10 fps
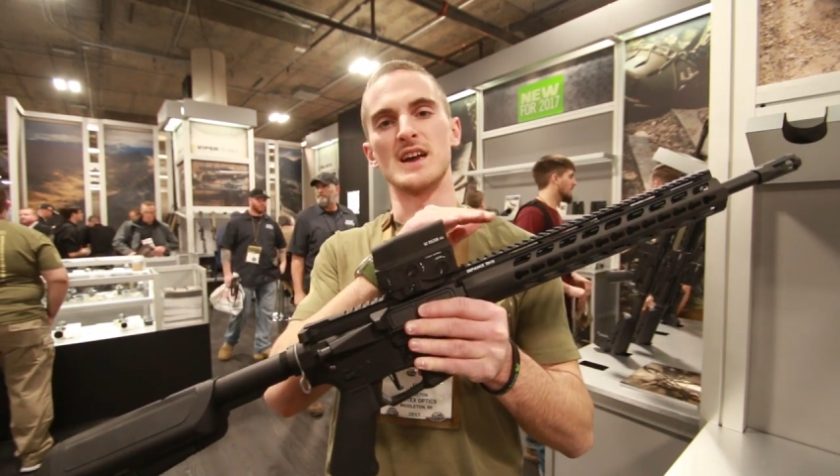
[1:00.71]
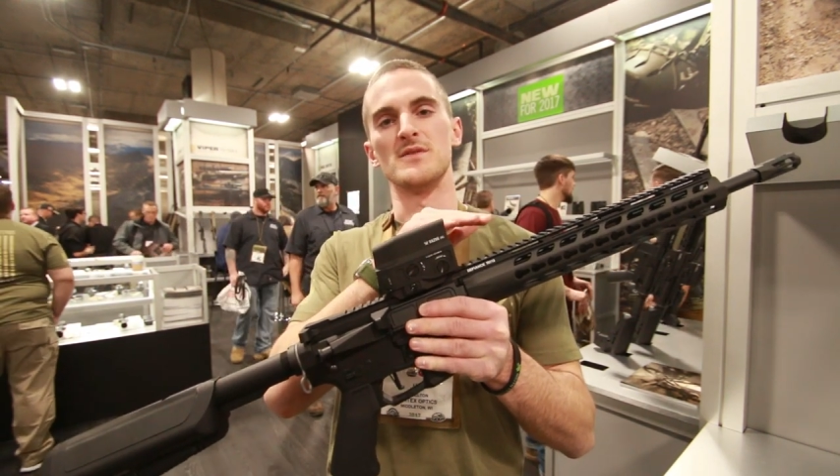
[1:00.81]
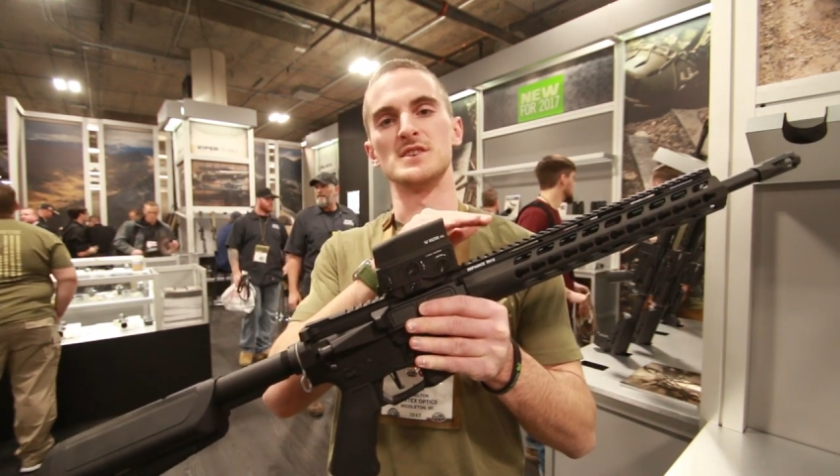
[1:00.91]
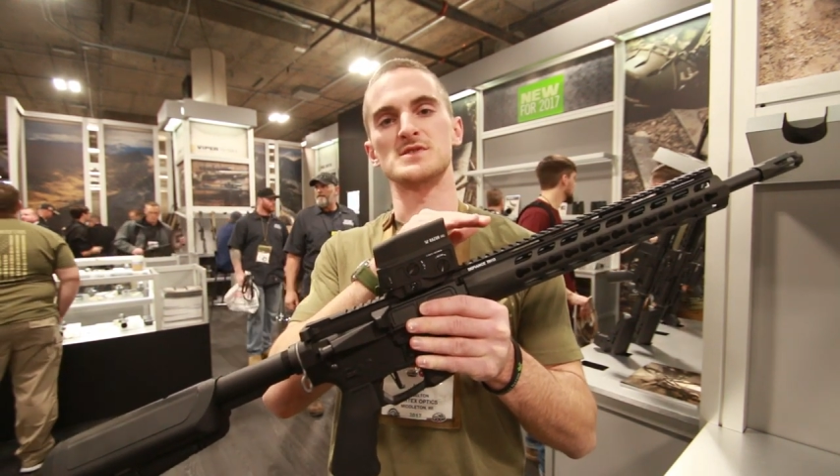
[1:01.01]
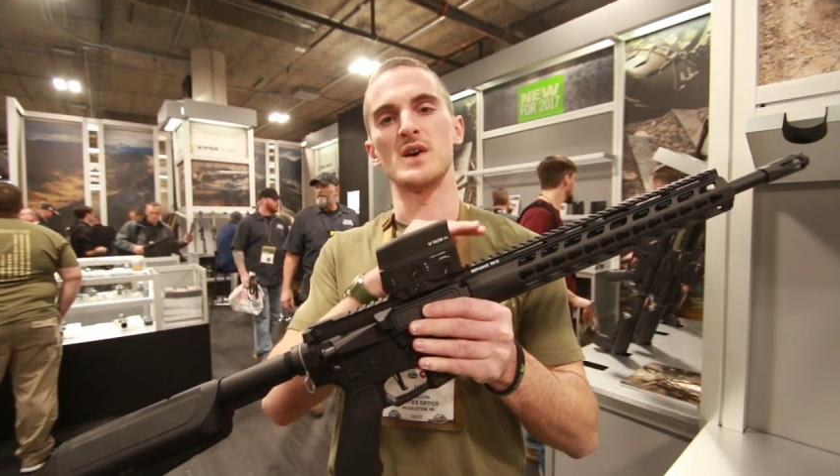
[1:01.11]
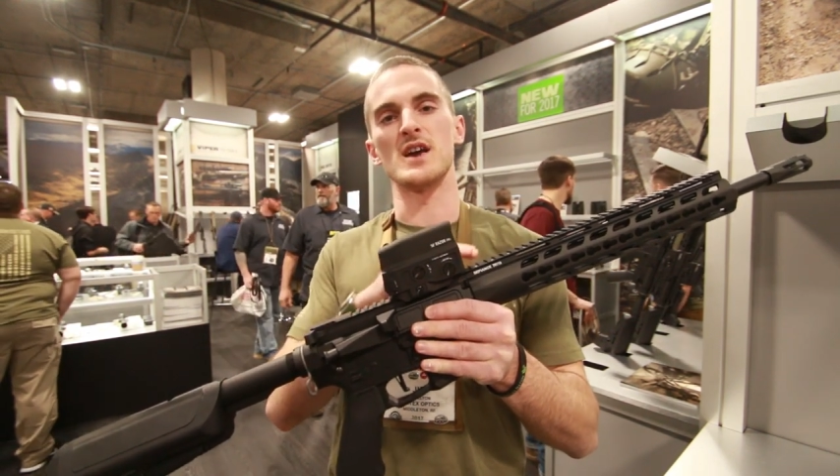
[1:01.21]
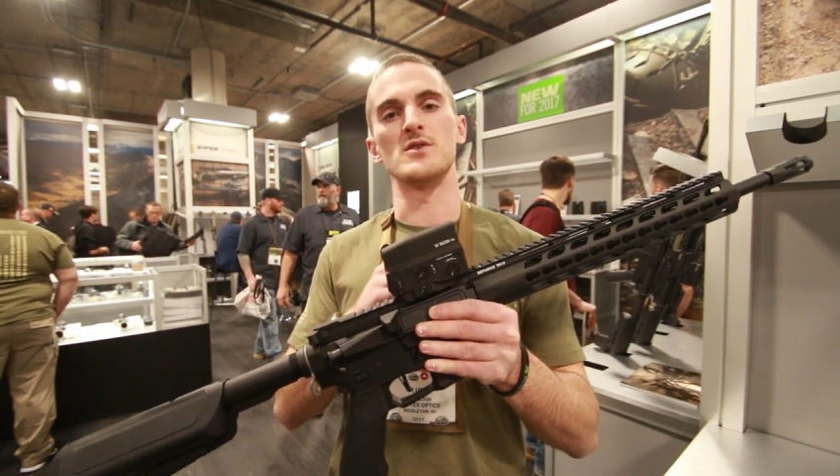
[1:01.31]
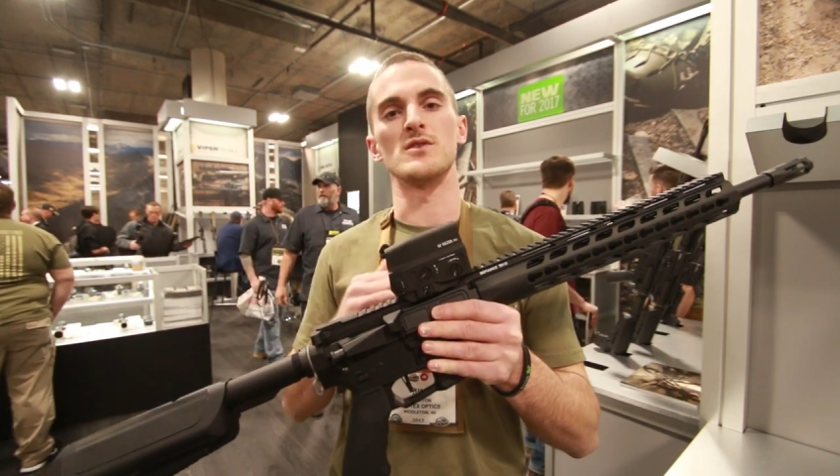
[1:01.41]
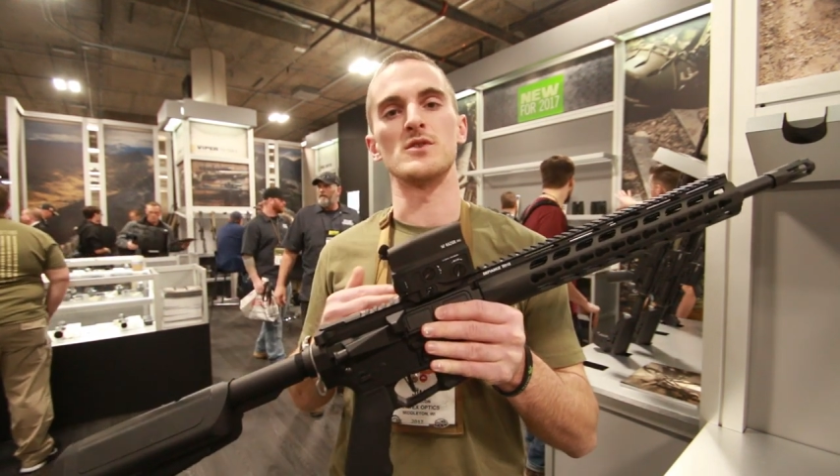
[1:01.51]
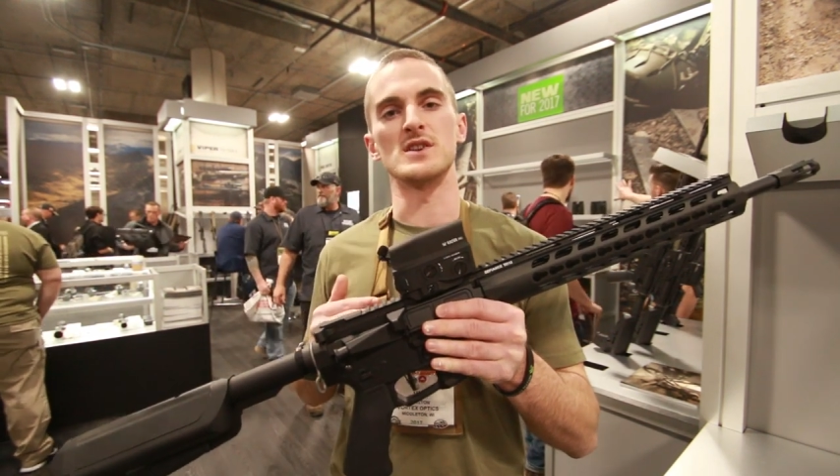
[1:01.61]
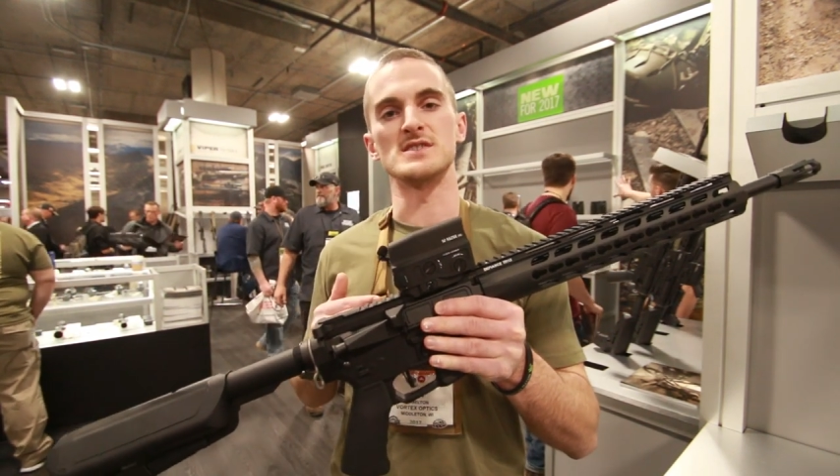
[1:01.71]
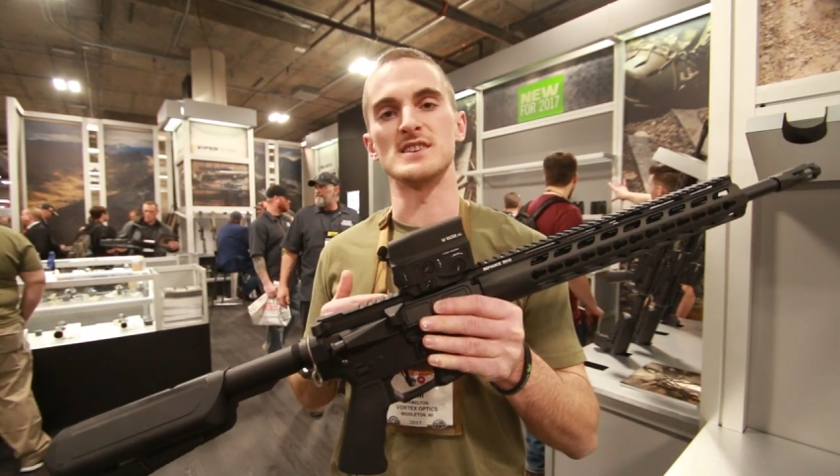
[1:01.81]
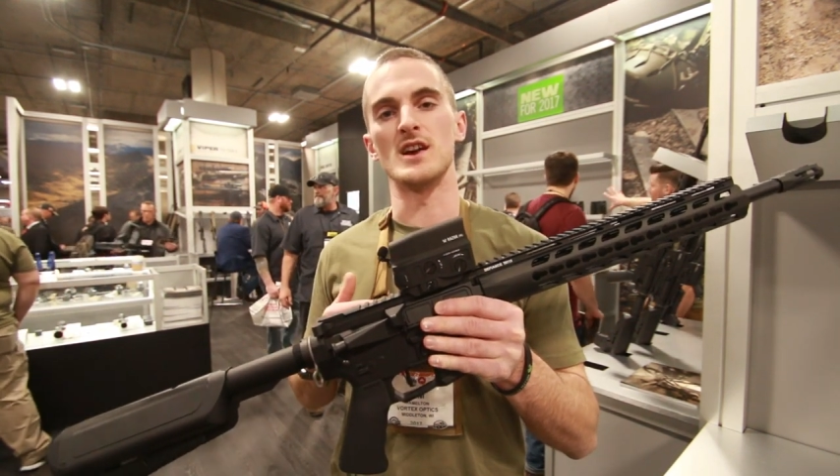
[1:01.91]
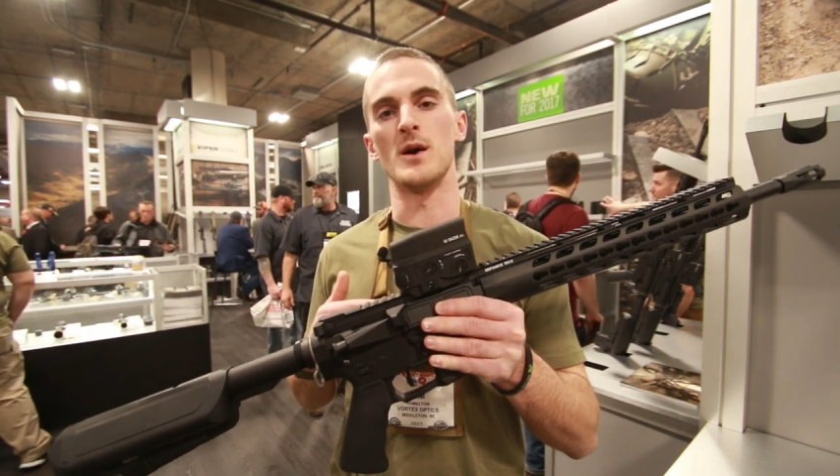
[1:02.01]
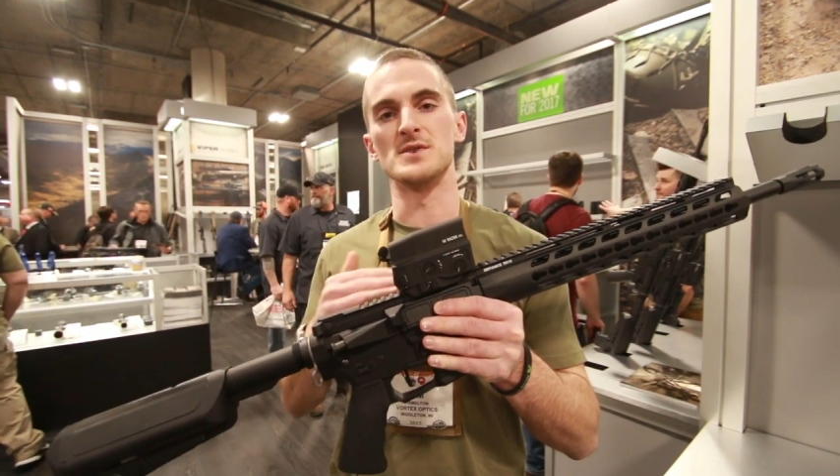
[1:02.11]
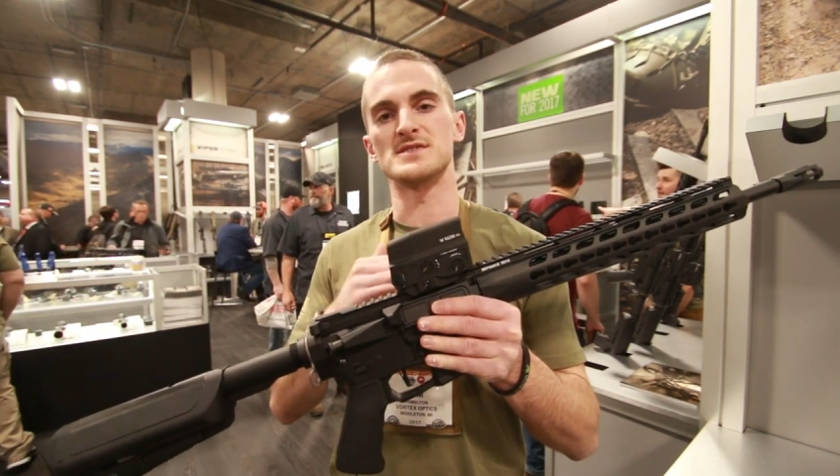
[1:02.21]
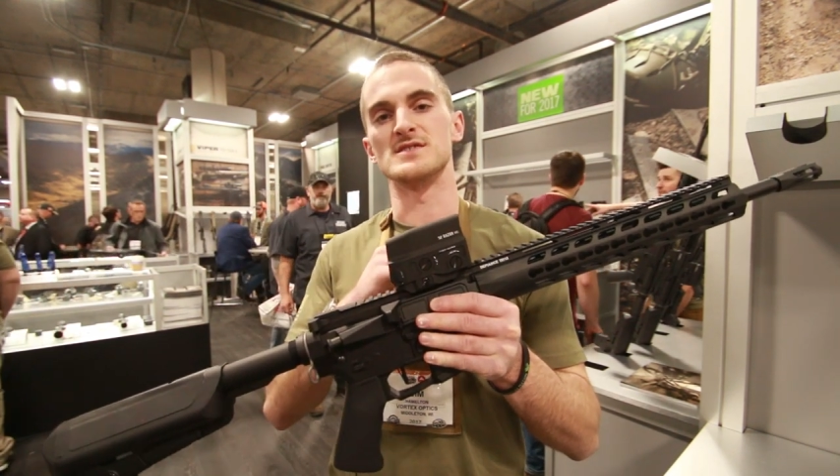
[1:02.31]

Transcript: down this way, you're, you're going to see almost